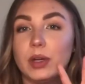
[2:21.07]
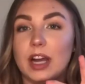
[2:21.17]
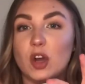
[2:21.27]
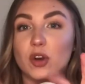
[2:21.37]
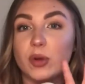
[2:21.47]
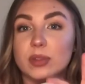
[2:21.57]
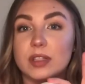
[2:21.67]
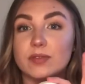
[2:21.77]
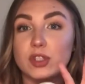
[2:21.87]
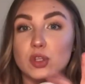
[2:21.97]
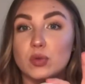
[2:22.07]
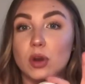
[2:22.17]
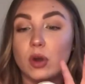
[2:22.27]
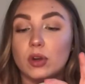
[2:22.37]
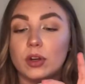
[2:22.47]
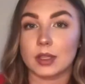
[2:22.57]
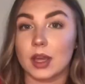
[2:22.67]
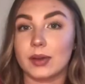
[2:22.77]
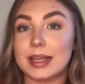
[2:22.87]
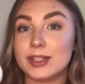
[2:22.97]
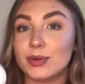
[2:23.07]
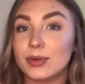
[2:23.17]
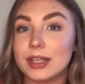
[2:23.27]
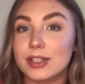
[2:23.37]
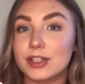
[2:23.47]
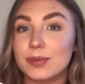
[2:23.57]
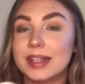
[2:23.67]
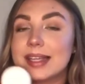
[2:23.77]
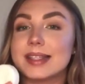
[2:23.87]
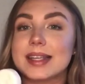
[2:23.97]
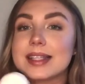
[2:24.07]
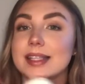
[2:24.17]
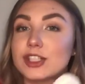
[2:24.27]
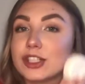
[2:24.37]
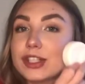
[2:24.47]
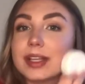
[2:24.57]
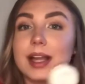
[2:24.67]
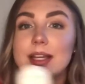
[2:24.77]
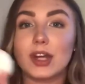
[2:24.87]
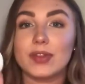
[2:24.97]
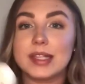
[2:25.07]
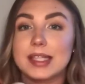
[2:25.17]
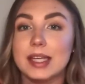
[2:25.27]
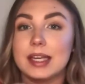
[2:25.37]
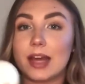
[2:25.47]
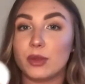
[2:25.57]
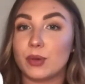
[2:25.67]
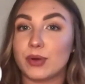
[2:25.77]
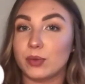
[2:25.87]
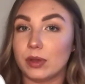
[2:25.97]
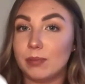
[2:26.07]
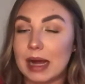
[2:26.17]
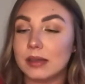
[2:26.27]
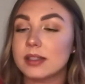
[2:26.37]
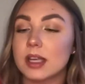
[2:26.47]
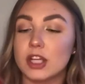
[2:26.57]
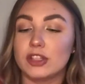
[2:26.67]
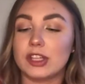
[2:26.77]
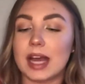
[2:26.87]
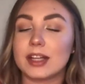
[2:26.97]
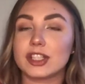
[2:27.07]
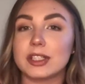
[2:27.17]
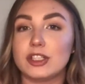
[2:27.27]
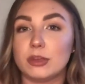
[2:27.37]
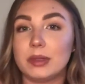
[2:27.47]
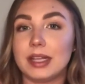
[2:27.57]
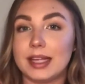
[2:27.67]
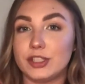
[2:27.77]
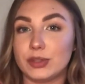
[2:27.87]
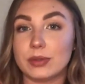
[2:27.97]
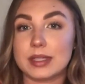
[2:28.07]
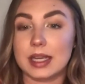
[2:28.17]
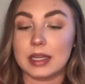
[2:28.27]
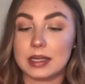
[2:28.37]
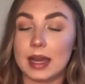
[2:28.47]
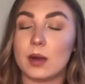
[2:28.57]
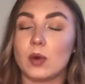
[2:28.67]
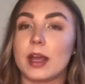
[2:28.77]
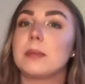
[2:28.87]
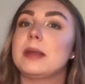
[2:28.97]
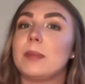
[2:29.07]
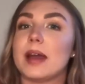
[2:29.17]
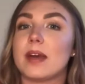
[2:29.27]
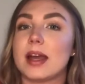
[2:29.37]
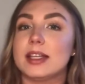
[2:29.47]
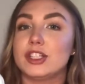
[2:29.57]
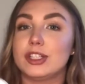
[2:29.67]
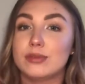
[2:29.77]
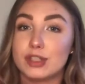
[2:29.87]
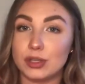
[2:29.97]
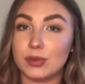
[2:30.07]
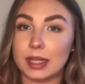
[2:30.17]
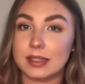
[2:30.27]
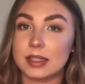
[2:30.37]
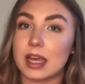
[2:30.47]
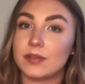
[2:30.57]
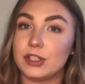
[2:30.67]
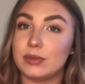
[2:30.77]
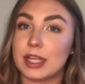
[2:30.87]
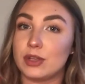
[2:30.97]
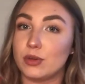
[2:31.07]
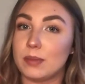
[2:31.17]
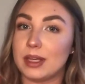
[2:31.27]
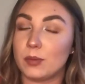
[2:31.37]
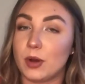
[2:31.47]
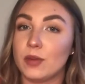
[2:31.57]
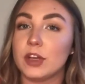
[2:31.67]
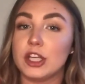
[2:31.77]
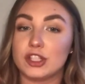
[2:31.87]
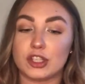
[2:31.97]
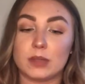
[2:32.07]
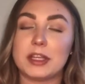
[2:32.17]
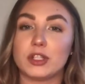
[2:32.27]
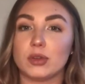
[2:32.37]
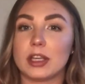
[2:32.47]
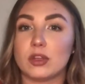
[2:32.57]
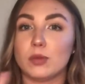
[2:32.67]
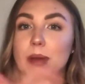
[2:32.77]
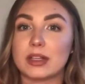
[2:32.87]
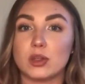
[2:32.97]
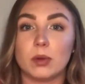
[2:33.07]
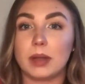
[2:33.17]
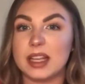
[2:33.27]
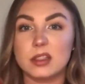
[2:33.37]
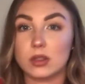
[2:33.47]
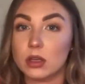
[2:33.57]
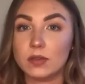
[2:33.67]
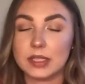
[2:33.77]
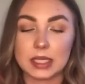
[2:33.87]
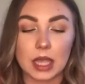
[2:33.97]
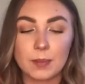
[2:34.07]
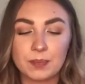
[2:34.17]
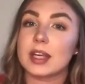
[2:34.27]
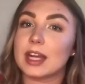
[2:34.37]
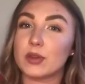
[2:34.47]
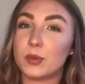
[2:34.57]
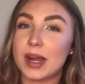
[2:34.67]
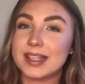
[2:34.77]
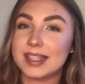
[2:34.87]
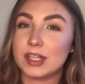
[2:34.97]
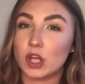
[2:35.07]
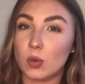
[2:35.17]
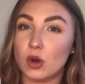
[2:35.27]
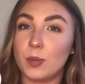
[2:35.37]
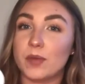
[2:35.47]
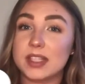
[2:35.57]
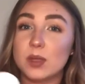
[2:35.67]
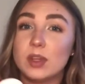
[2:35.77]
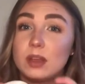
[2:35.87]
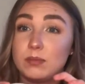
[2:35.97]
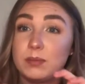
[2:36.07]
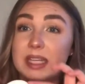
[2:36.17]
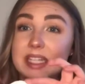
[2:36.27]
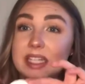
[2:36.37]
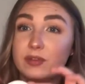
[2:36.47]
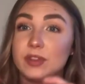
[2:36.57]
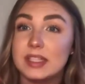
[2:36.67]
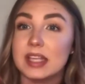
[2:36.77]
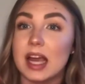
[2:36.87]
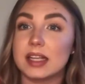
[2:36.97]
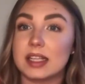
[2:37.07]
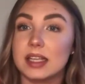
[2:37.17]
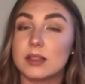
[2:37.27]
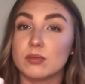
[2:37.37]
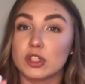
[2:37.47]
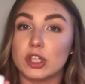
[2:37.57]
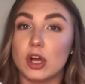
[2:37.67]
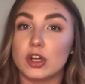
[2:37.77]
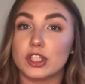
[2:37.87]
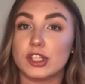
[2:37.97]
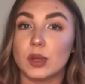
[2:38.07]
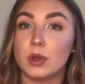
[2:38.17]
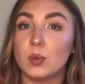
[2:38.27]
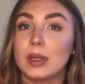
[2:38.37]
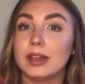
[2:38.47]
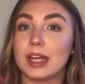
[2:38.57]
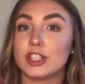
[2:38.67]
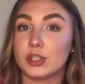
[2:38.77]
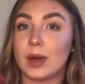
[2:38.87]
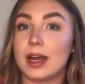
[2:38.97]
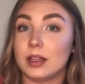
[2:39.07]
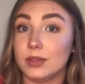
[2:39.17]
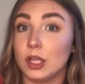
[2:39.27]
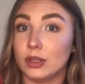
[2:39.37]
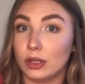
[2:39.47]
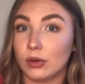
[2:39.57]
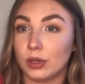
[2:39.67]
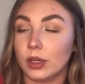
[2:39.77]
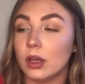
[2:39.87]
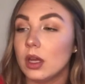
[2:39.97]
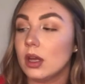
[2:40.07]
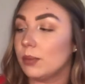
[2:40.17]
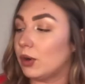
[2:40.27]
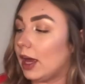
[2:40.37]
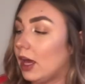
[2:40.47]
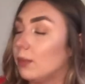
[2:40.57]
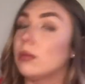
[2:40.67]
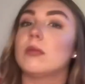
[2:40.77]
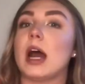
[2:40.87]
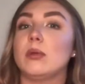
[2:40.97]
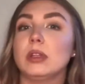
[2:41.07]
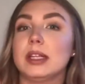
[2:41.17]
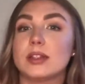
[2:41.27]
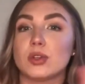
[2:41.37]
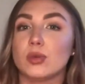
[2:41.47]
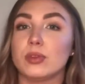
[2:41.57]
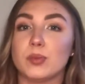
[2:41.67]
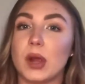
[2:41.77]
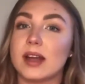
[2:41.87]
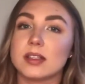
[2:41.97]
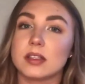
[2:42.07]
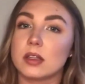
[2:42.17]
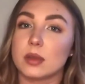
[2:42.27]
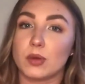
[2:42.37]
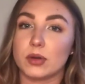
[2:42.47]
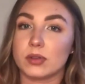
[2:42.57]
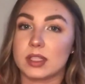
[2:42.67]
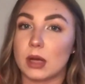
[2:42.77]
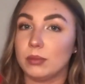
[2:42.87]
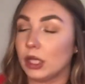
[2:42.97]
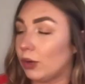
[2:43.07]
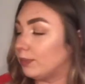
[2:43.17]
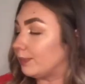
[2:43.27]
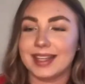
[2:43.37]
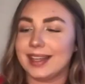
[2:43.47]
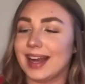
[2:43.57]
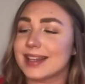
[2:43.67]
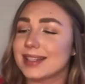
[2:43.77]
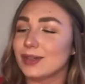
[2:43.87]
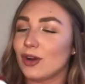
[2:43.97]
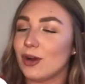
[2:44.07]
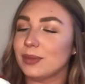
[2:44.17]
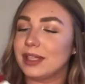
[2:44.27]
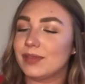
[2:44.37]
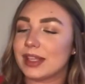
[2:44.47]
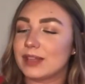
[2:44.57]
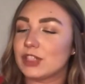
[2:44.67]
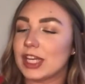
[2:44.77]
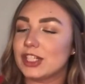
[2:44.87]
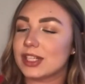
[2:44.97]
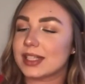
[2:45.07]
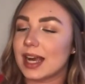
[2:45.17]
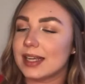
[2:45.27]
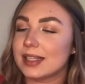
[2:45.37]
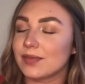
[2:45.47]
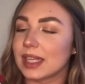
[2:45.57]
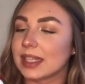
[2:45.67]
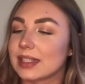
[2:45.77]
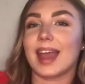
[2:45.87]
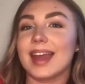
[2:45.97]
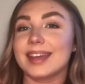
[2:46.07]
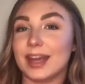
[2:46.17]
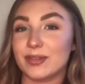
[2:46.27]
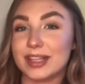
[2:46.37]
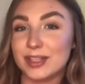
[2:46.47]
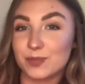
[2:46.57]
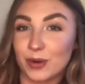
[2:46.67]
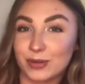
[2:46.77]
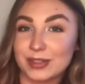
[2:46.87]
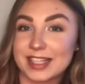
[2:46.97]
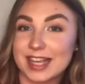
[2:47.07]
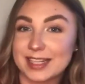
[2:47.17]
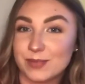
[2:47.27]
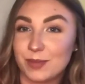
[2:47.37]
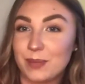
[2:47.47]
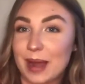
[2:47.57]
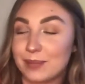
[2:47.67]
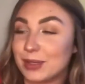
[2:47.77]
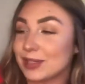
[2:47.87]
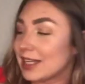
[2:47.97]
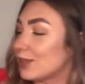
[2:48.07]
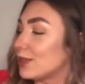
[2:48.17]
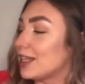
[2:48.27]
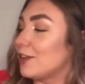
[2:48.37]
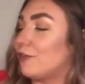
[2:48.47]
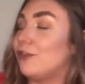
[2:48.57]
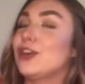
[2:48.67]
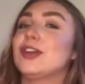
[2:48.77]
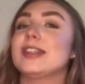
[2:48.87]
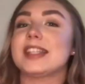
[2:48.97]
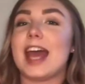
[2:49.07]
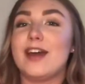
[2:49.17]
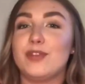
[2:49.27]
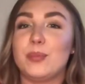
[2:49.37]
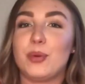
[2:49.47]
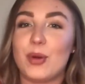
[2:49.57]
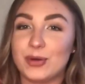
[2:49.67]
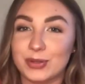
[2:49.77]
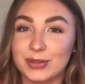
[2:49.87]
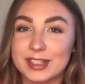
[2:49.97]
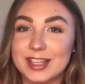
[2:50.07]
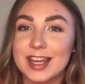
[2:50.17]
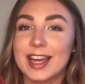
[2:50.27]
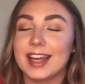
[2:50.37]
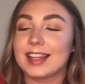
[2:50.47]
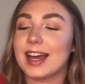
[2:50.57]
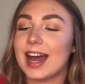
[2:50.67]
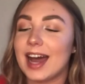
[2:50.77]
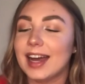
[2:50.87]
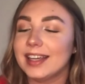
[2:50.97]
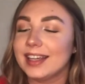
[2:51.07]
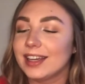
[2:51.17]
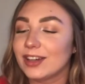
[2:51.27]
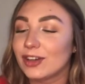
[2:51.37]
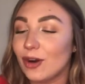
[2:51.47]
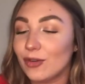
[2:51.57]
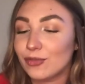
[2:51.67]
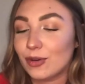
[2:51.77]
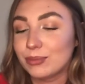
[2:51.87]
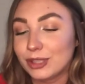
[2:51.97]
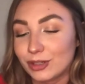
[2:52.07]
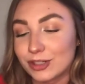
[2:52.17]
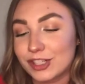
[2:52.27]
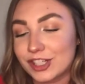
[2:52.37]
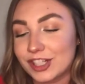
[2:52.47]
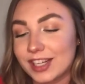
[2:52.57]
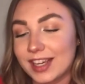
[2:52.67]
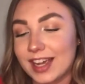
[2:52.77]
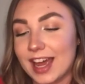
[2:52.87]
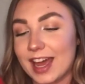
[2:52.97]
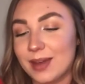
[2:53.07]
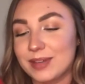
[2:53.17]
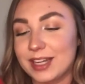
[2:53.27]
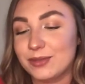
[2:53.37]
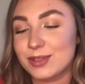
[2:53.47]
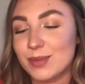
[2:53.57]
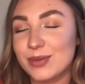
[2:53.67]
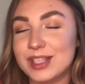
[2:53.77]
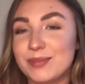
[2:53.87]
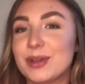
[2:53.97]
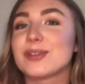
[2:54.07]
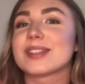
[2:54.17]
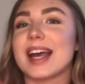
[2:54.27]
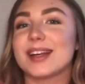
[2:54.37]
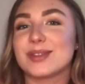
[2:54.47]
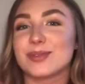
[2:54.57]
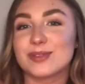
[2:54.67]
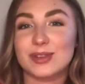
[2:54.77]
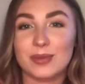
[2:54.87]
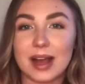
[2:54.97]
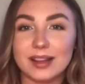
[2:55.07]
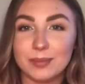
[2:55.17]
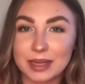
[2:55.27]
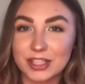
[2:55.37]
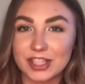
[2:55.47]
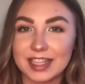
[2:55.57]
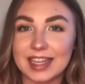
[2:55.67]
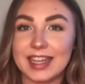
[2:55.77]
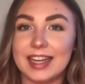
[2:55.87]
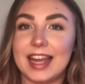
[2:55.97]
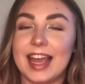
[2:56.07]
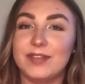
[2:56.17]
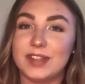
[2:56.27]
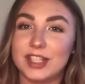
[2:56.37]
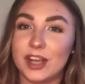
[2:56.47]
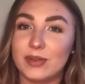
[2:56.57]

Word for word: I can't hold it for too long. Okay, so all that you do with this is literally just glide on the skin and the product will melt. You should actually double cleanse your skin. Now, what I mean by that is use two cleansers after you take your makeup off, just to make sure that you're back to a plain surface again. Now, the price did go up, obviously with it being a different size, it is much larger, so it will last you a hell of a lot longer. But um, I will list all the prices to the products down below. Yeah, I still can't believe that they've changed the size of this. Now this product takes me back because this was the first ever product that I got from Lush. Um, and it was mostly because I saw Zoella mention it in a video.